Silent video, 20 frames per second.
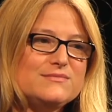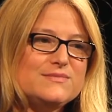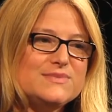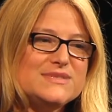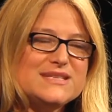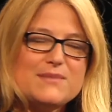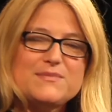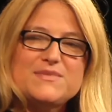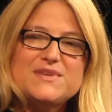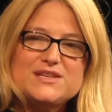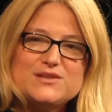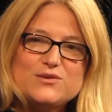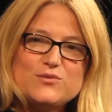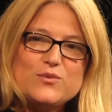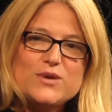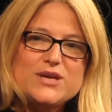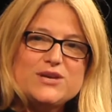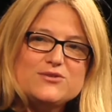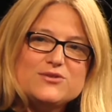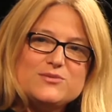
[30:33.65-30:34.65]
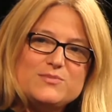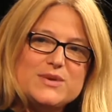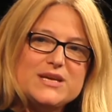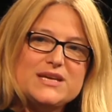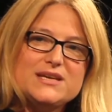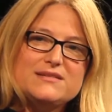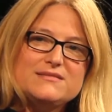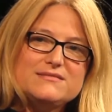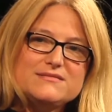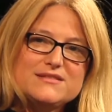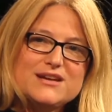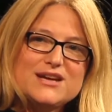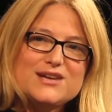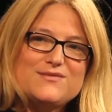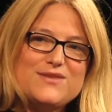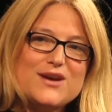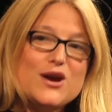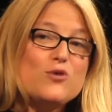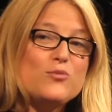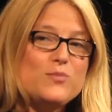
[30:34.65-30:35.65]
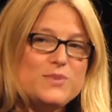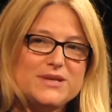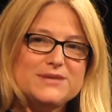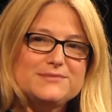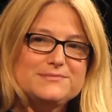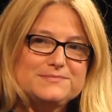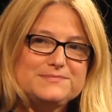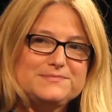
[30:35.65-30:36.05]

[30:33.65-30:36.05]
something that we could be kind of helping.